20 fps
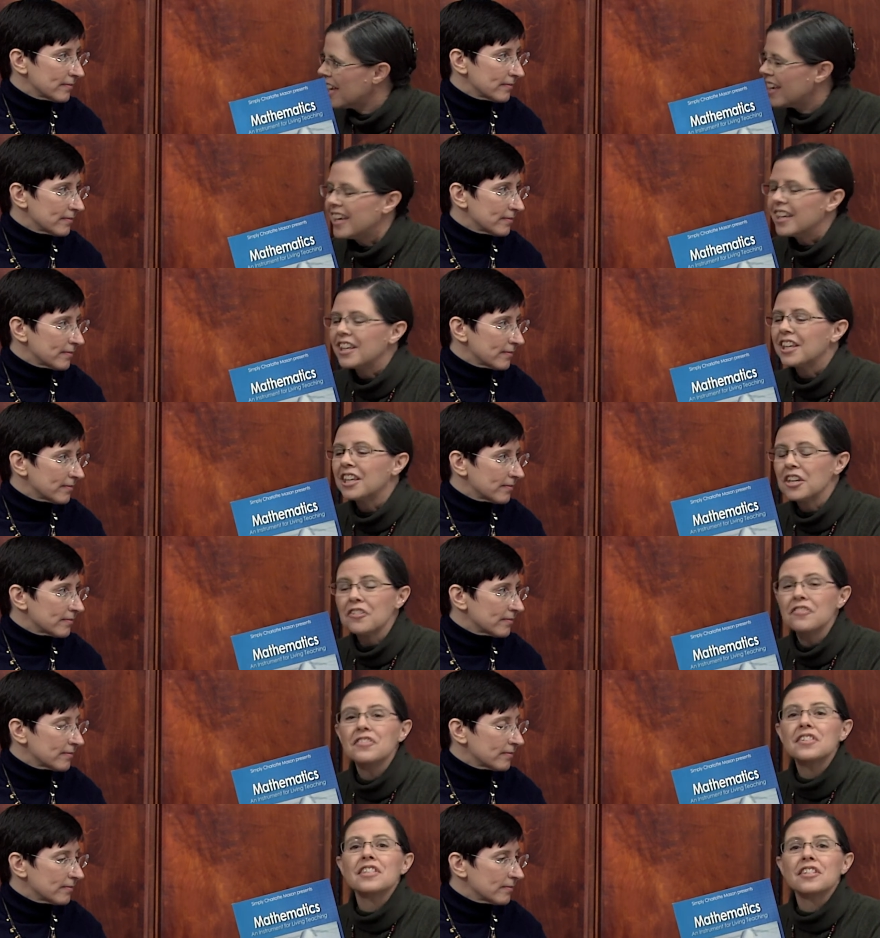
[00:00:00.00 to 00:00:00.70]
Speaker 1: It
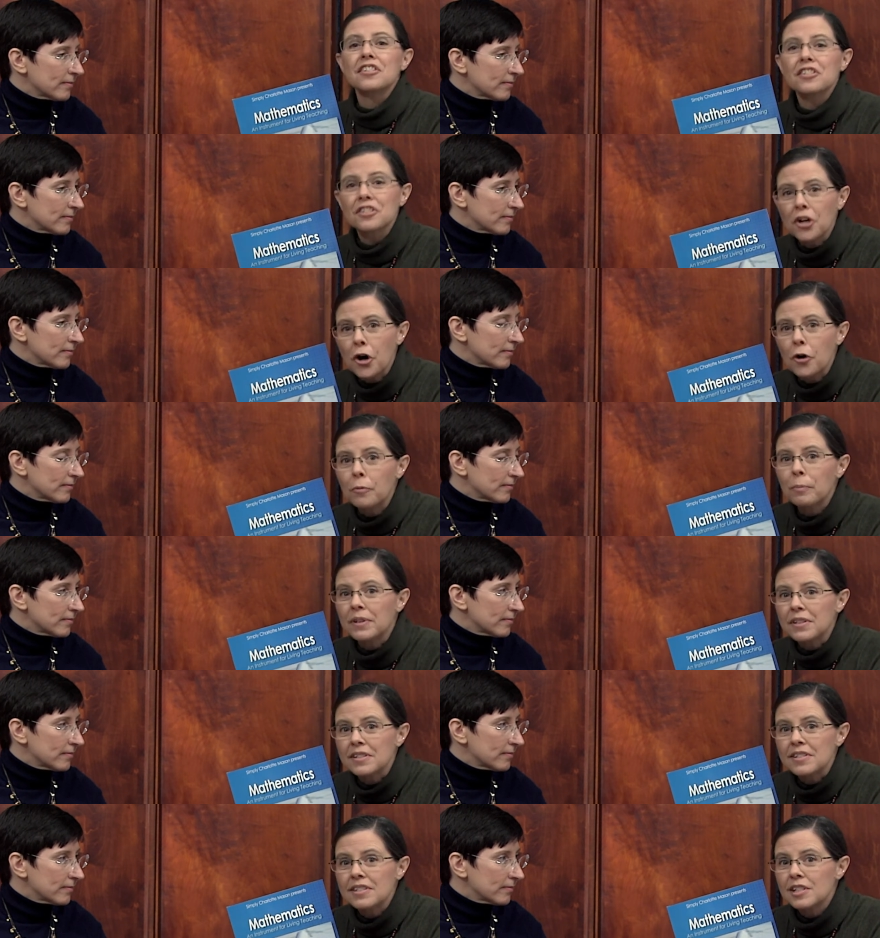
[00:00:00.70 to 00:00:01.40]
gives the
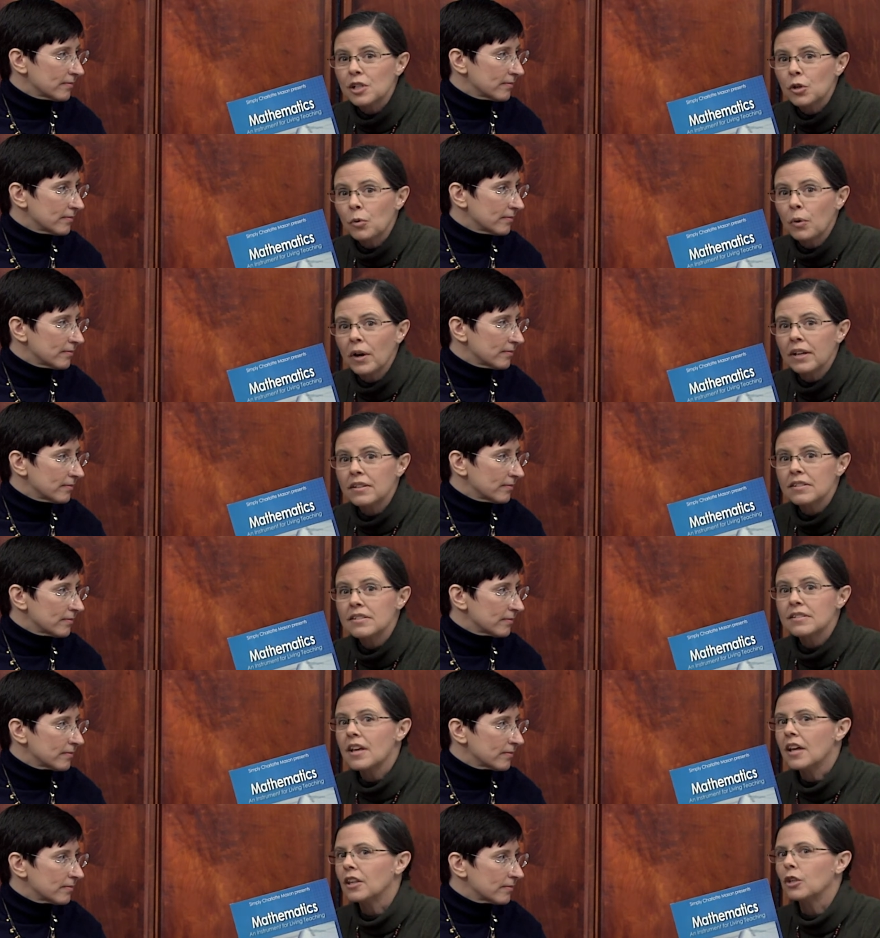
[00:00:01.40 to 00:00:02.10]
scope and
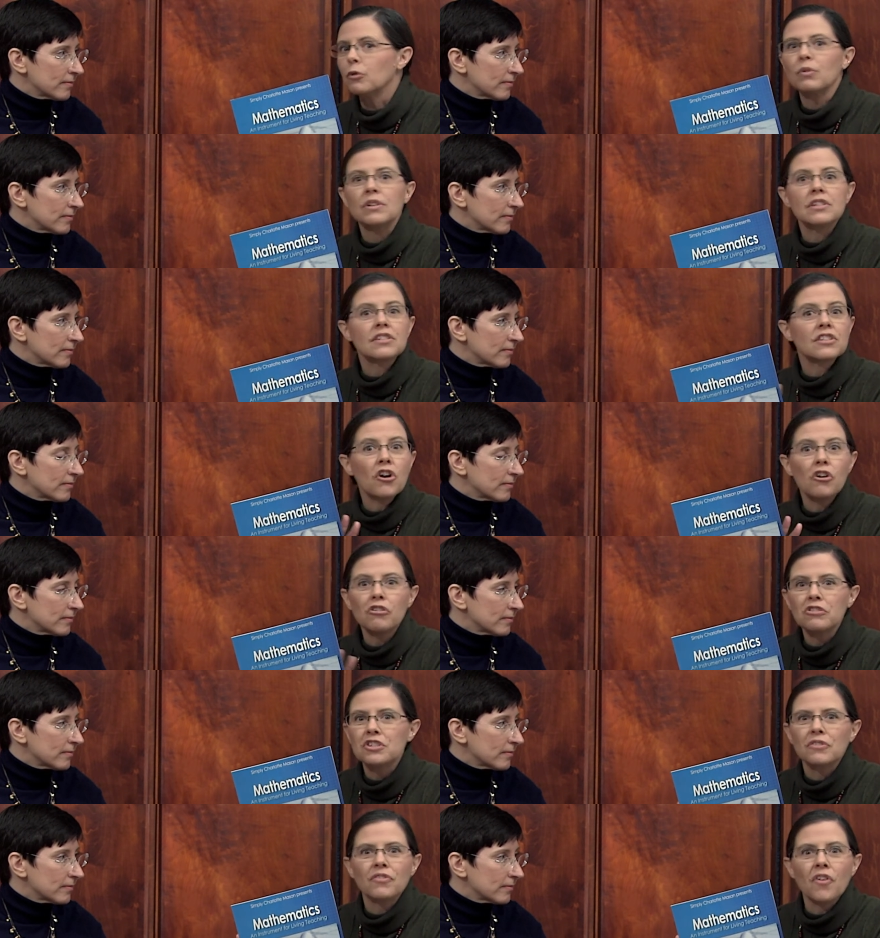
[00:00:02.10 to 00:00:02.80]
sequence and the
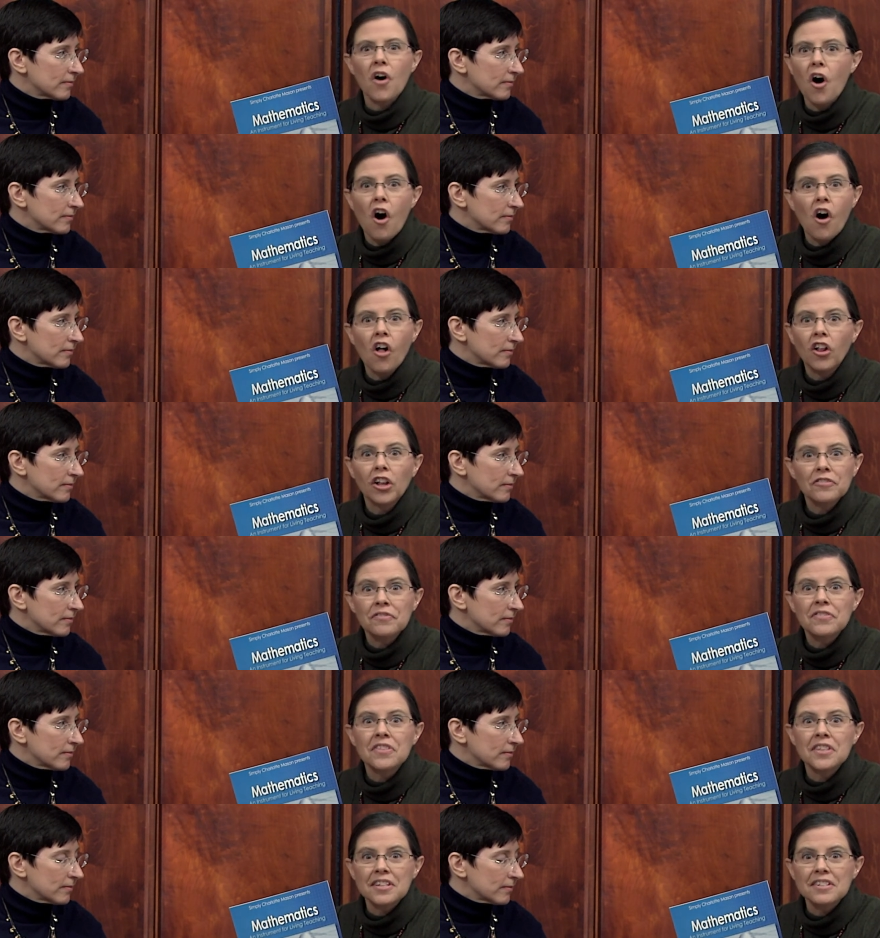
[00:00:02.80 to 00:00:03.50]
results of all
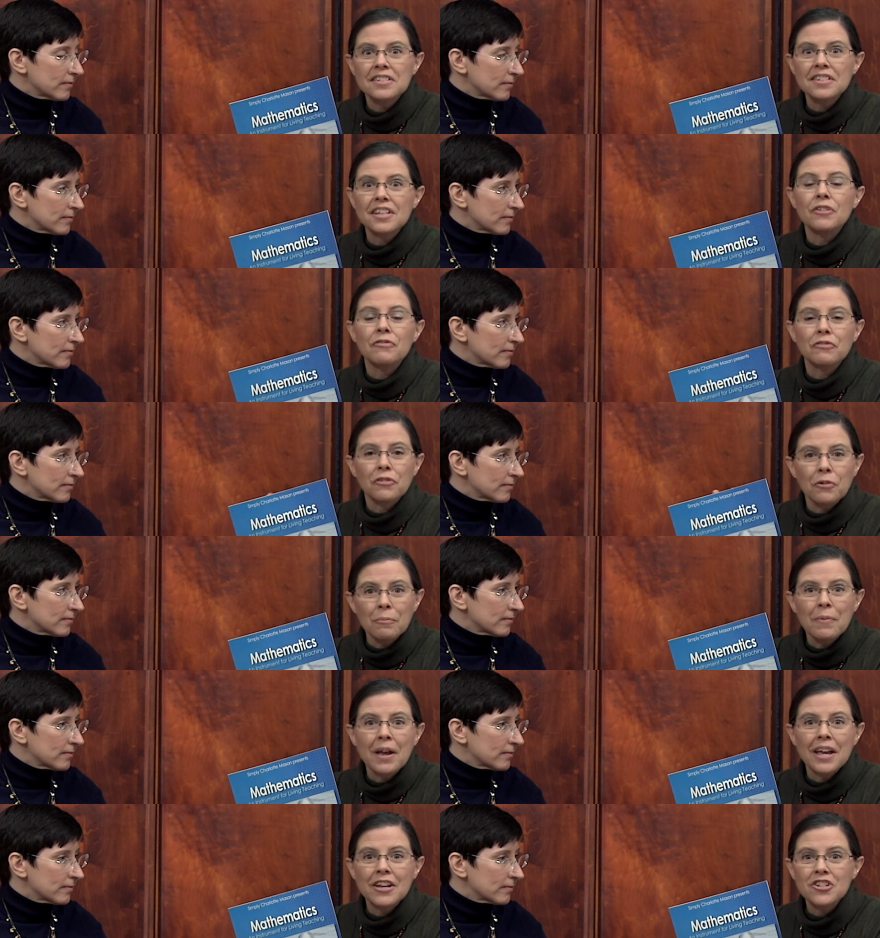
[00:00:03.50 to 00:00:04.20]
of this
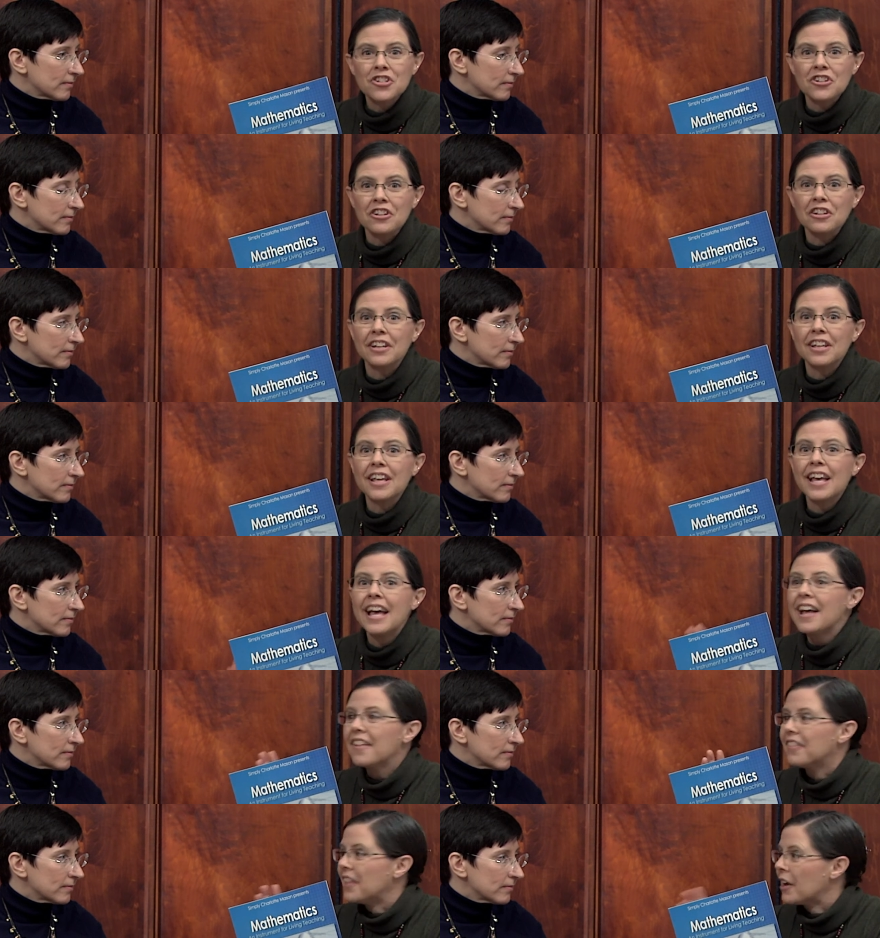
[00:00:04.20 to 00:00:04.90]
information
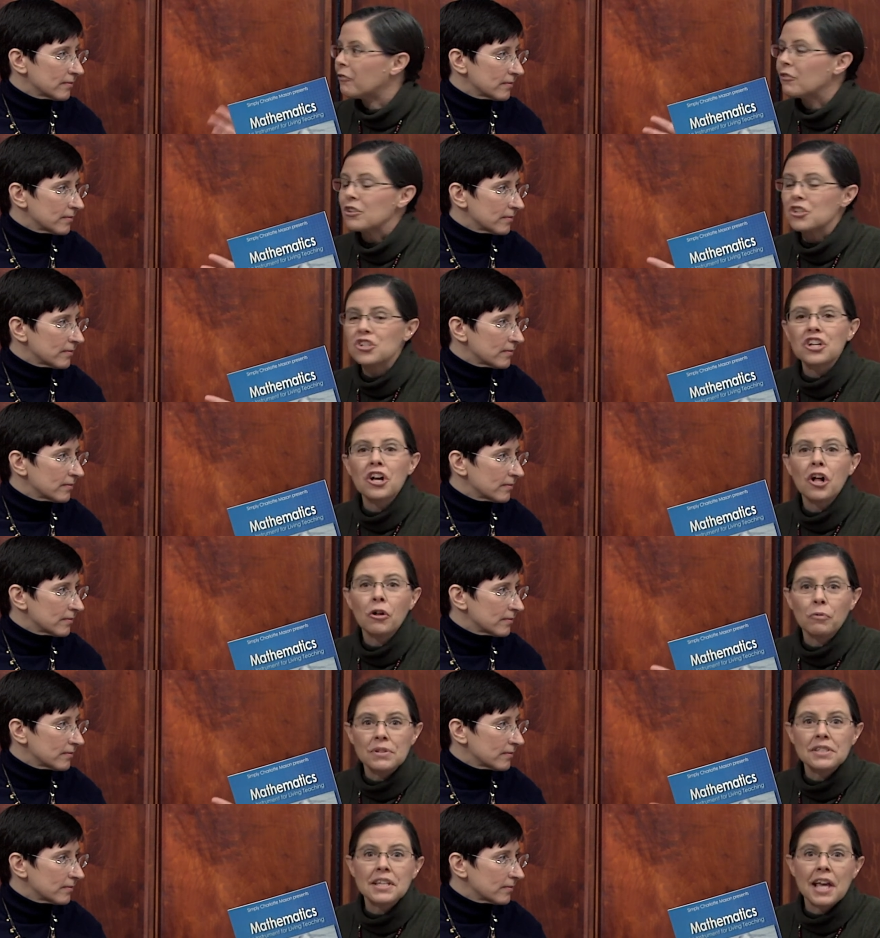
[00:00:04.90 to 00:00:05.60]
that
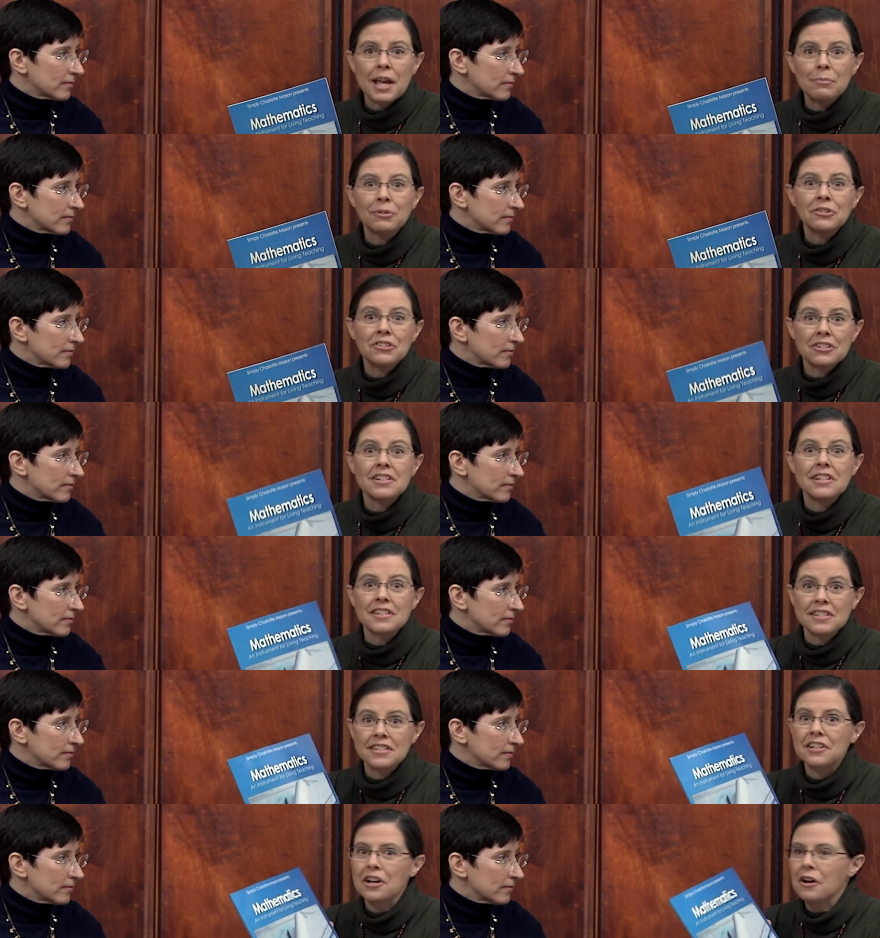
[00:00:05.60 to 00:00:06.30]
Richele was able to
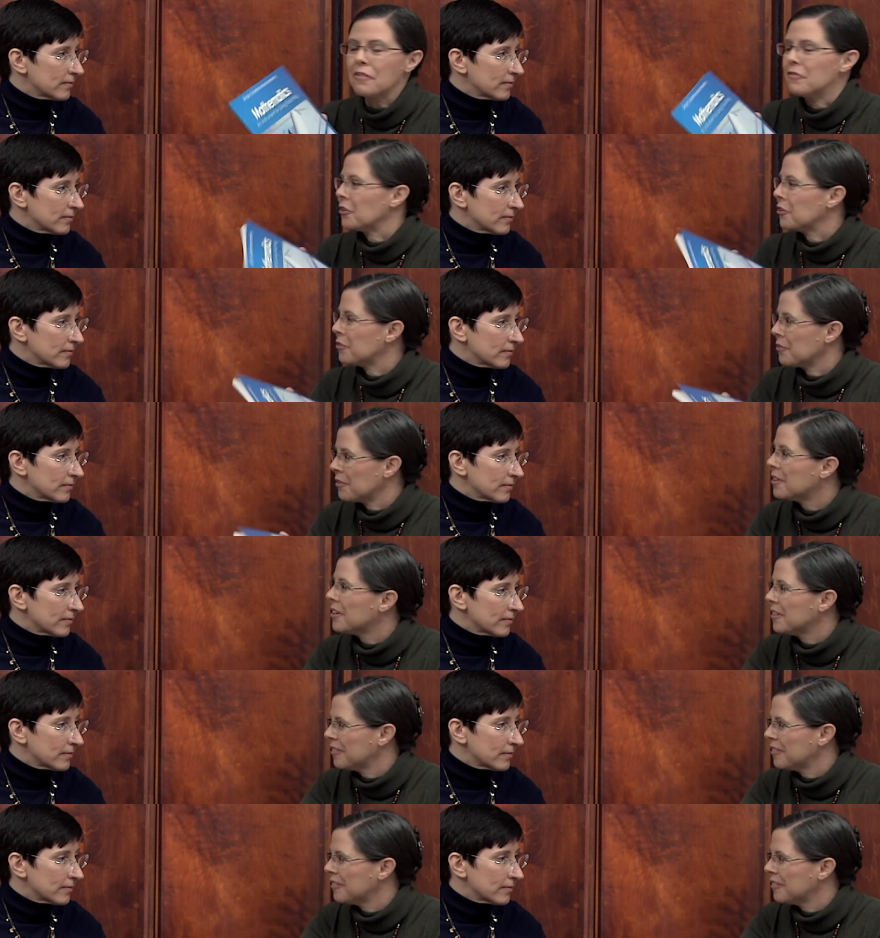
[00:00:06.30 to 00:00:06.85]
discover.